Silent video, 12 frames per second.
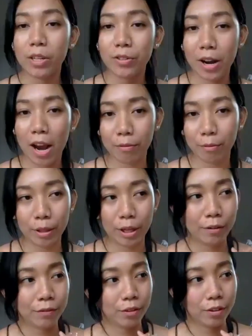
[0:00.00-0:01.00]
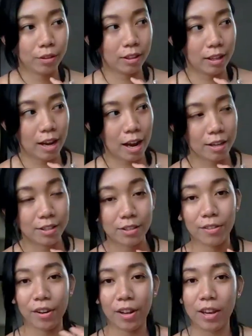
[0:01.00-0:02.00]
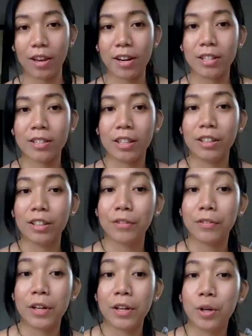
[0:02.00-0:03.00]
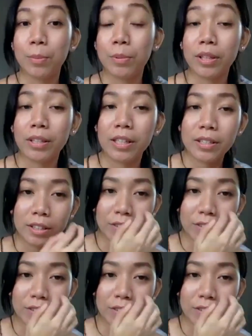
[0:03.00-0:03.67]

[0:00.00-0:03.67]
traveling for the last three years in different communities in the